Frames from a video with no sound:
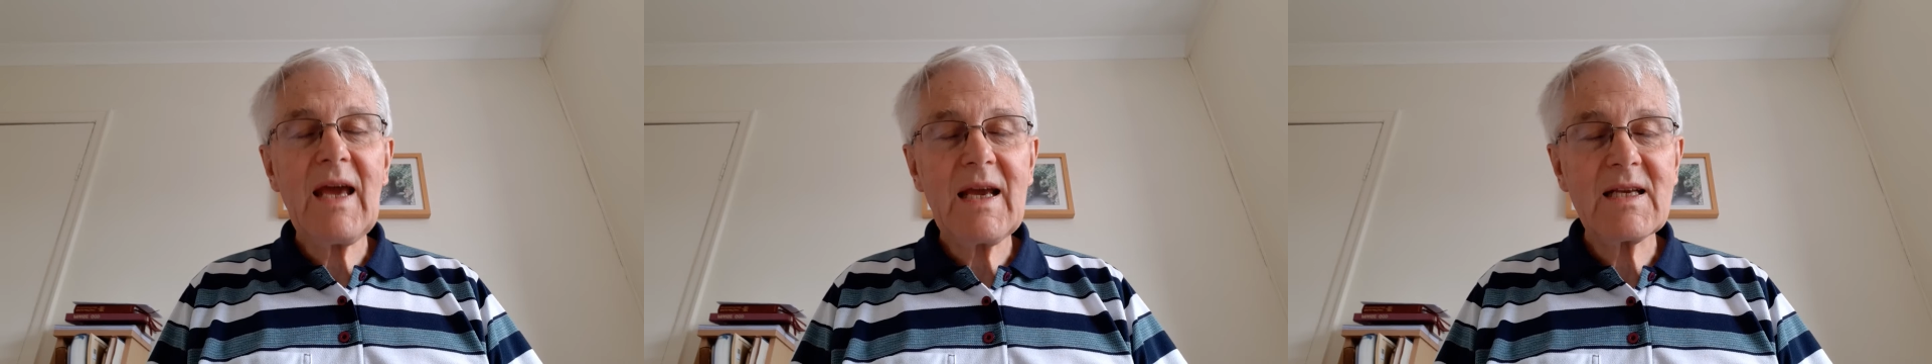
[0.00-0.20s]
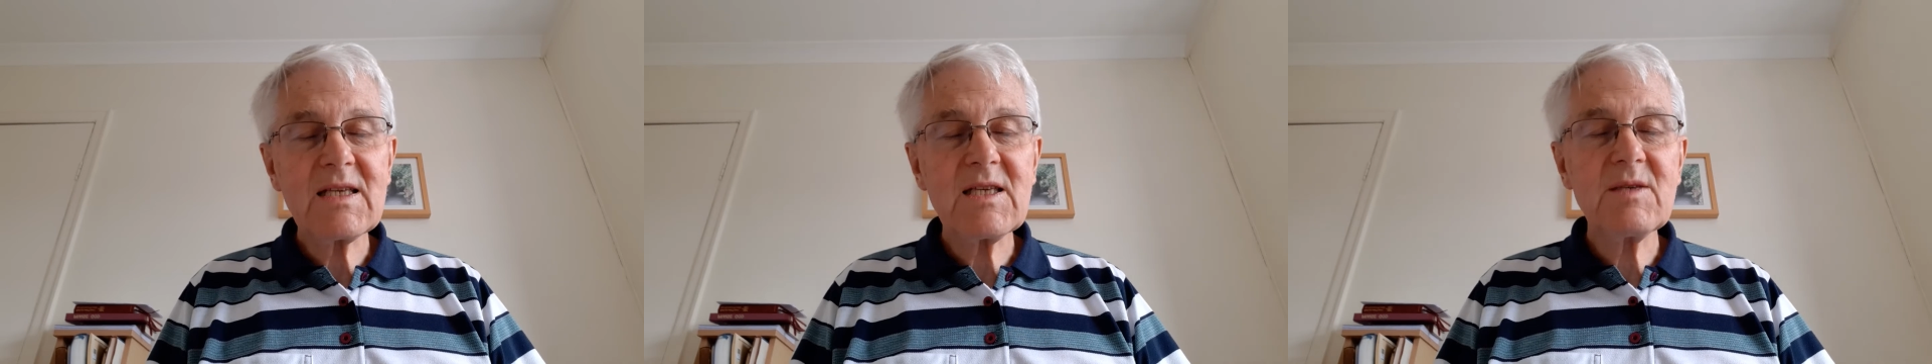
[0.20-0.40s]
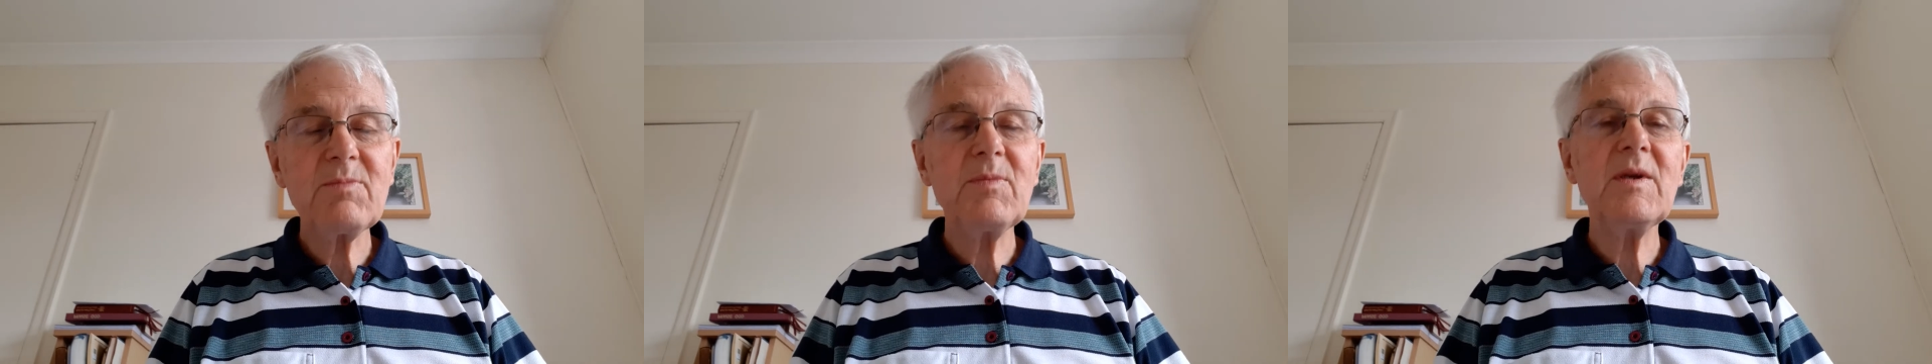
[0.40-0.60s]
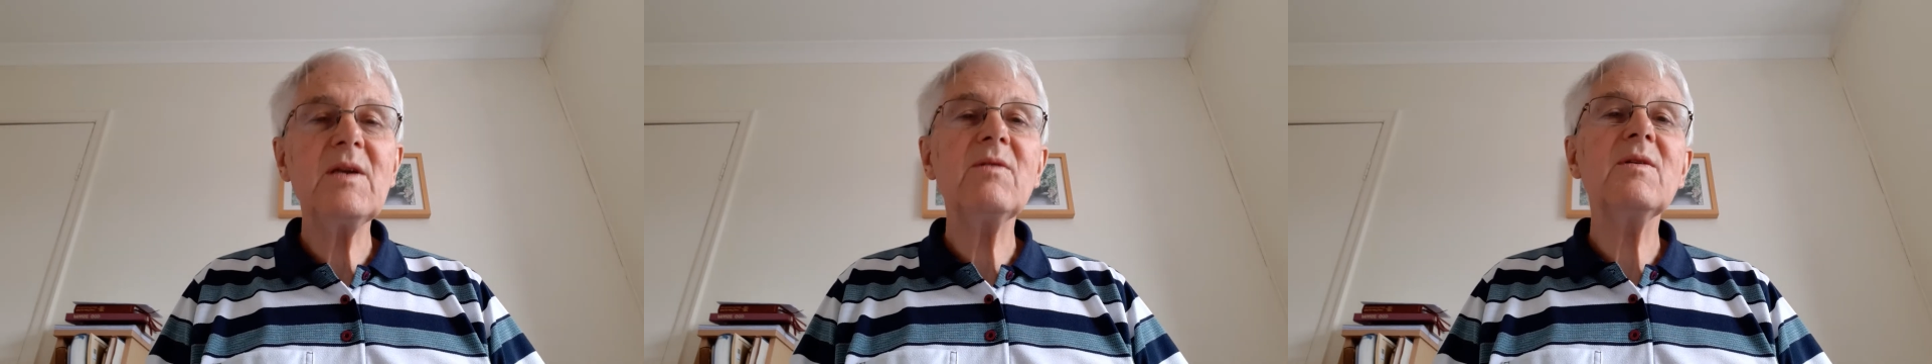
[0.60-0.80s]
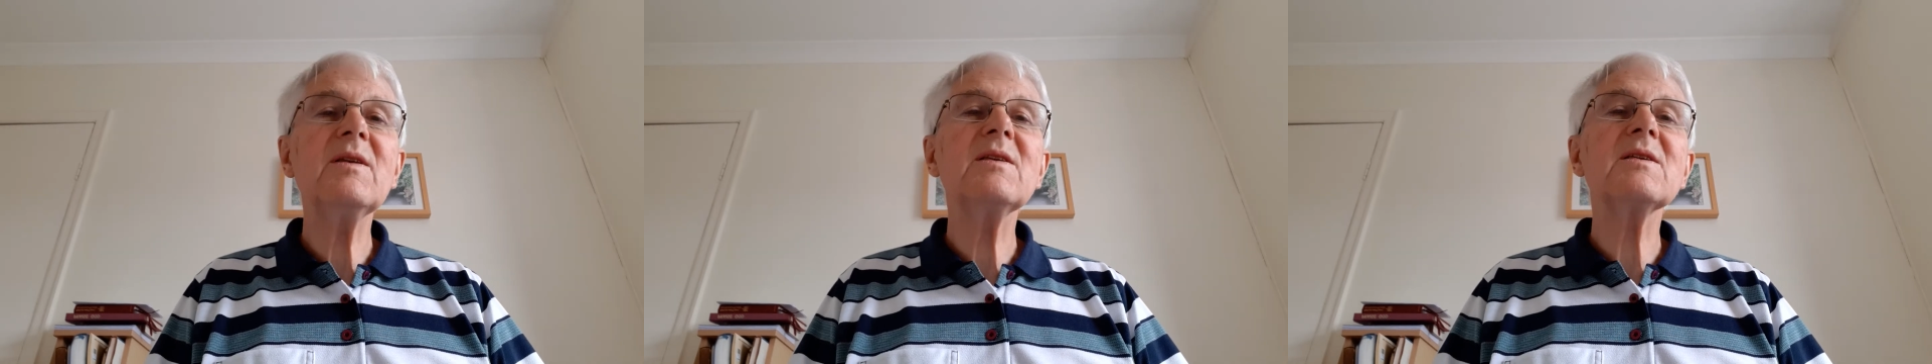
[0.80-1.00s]

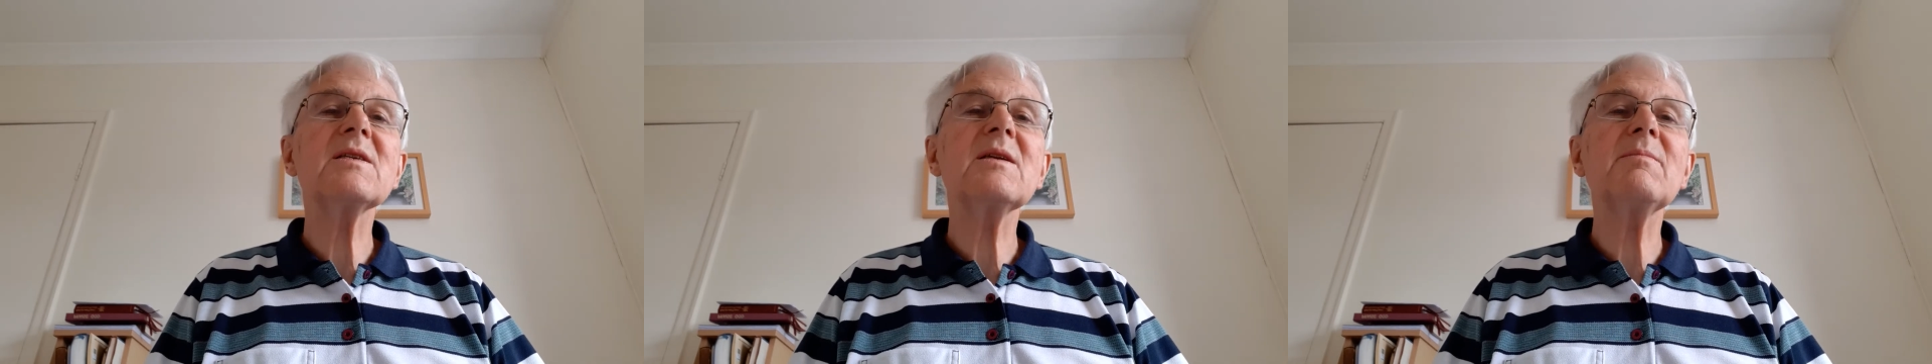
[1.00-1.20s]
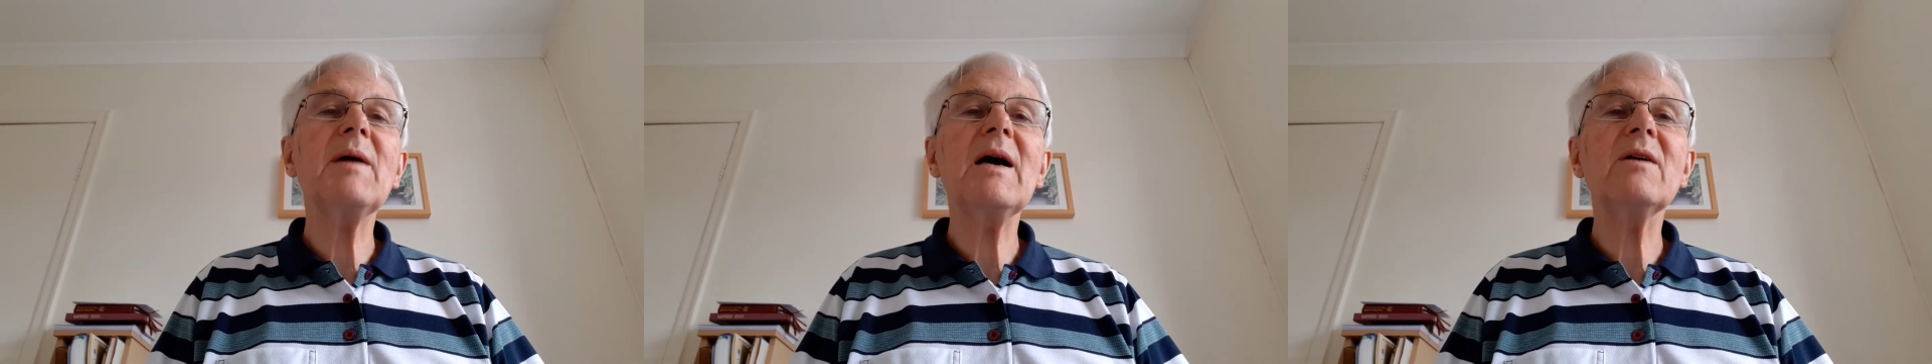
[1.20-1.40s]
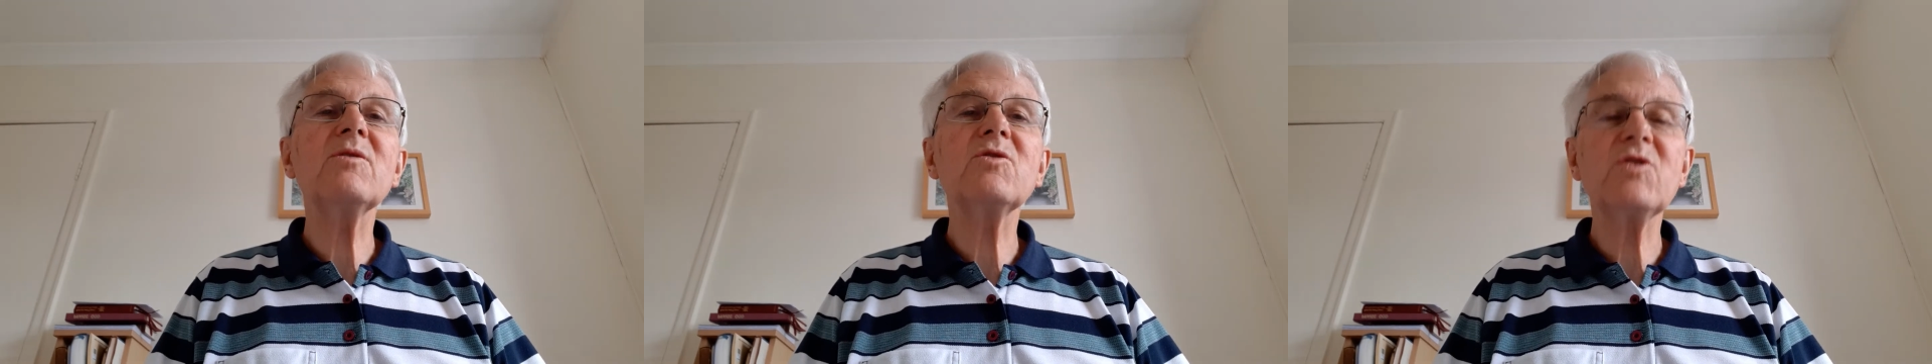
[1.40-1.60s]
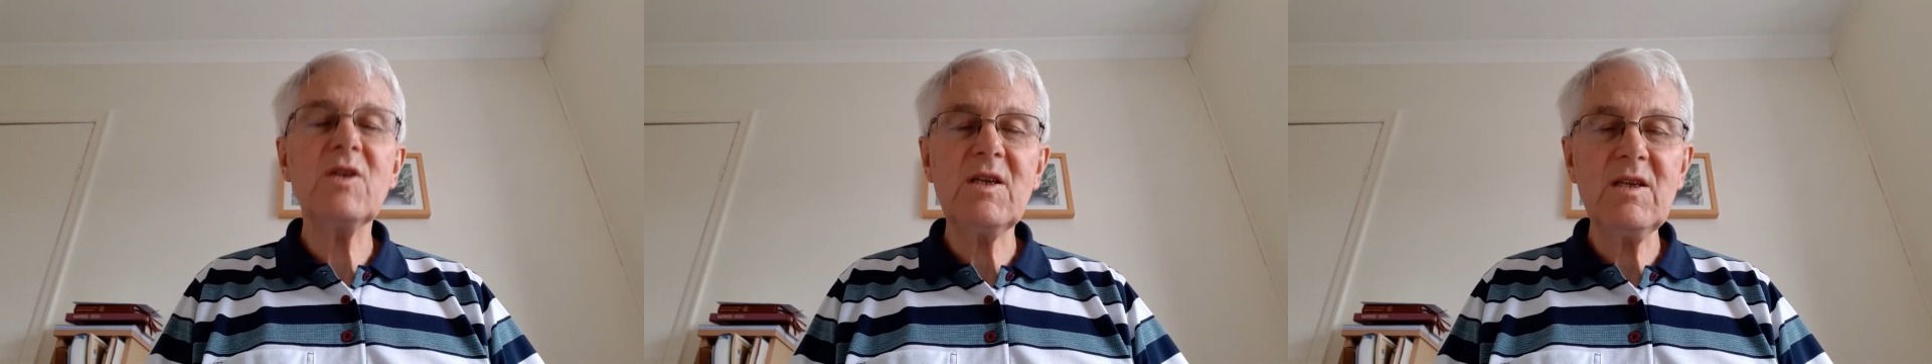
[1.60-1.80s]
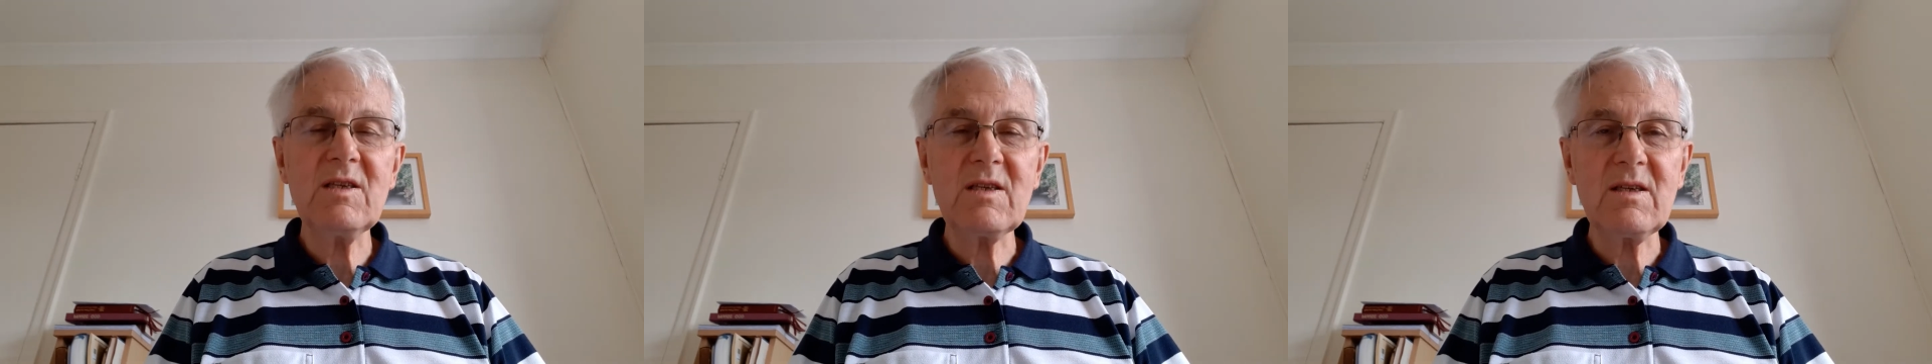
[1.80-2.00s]
experienced about
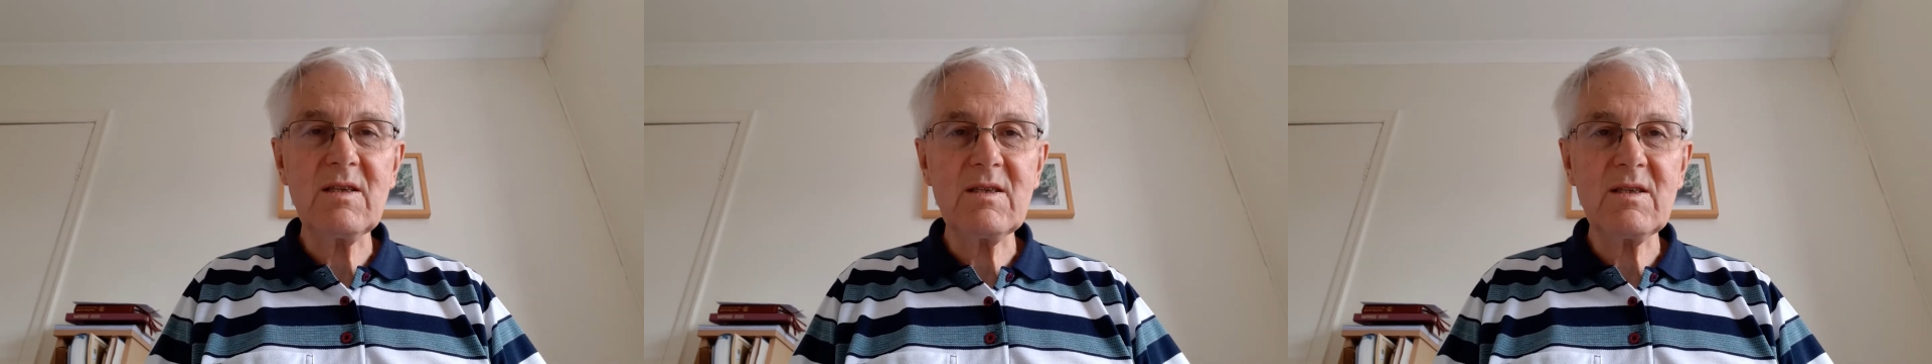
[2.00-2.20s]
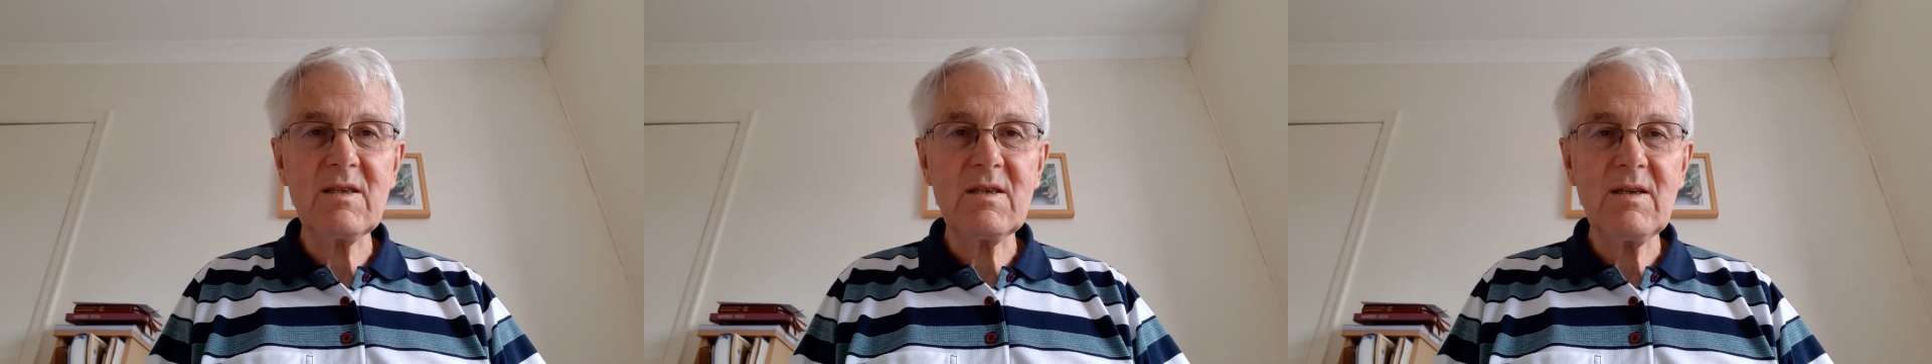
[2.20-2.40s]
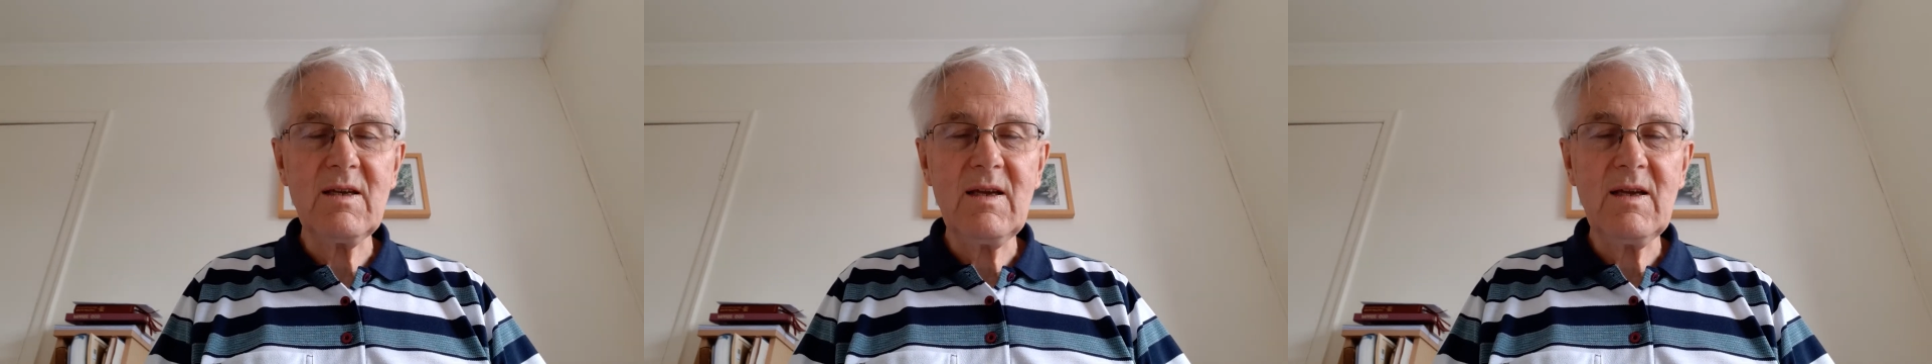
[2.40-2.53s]
Jesus.